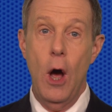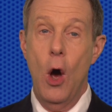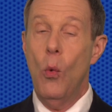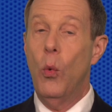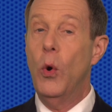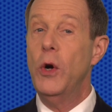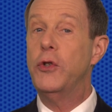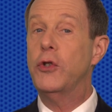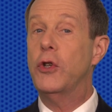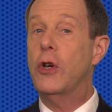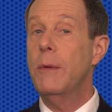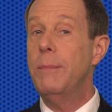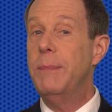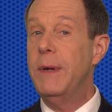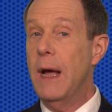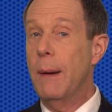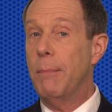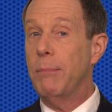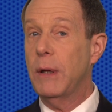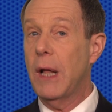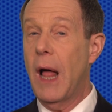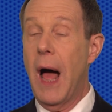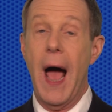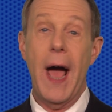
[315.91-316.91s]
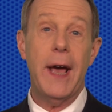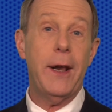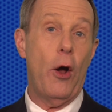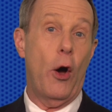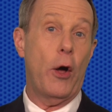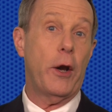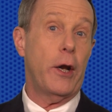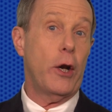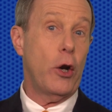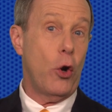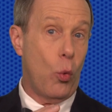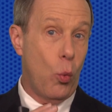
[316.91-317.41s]
which could be applied
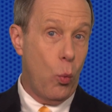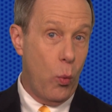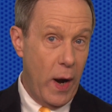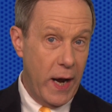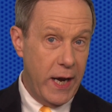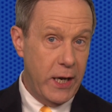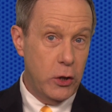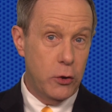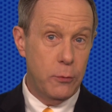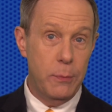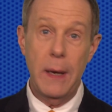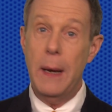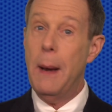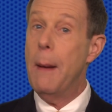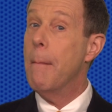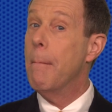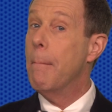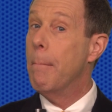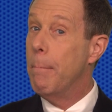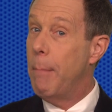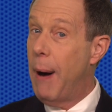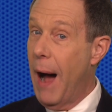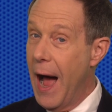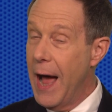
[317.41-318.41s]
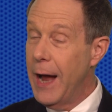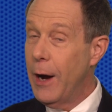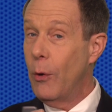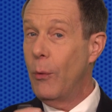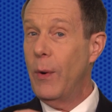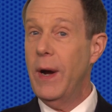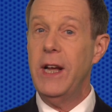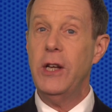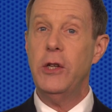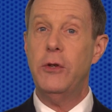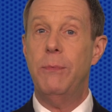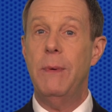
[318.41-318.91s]
on an arrangement by
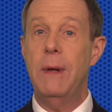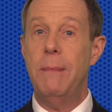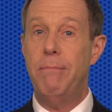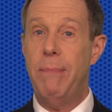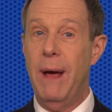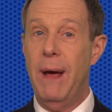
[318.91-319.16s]
arrangement